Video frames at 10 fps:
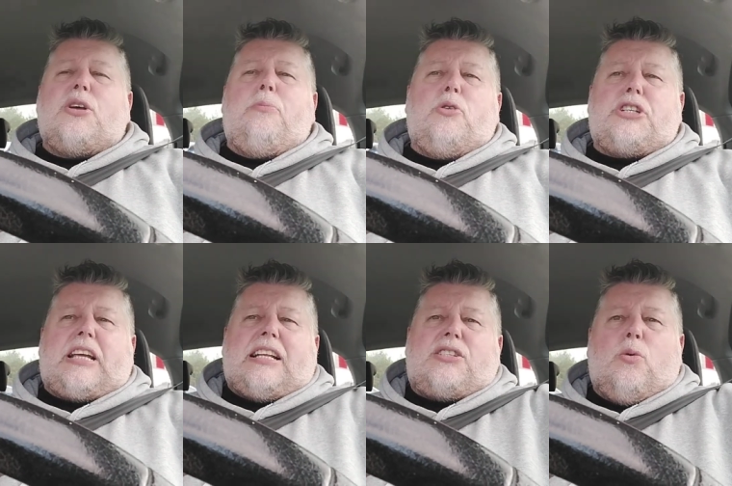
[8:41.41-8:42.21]
so much
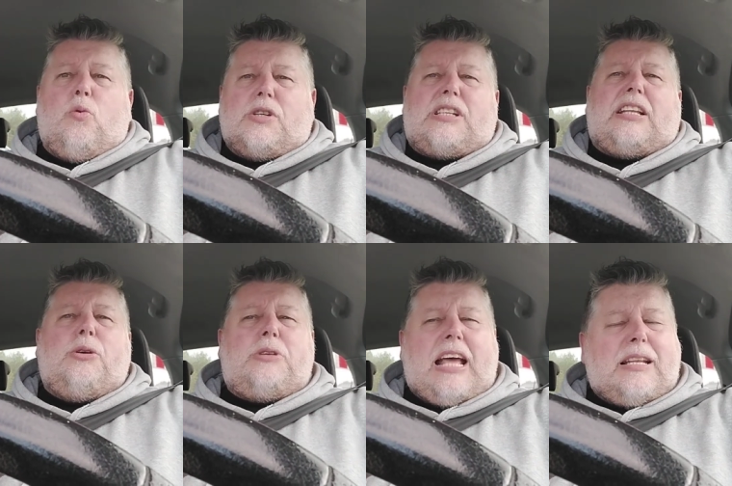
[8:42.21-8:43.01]
against the ones that
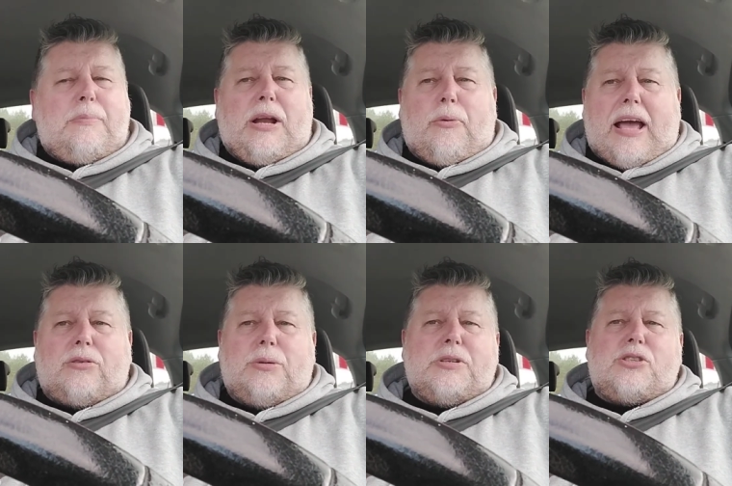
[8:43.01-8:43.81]
do tend to be
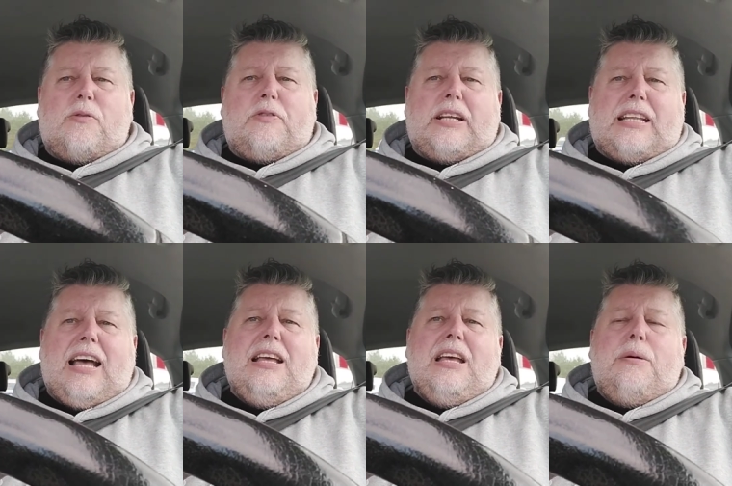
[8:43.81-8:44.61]
around them and stuff like that.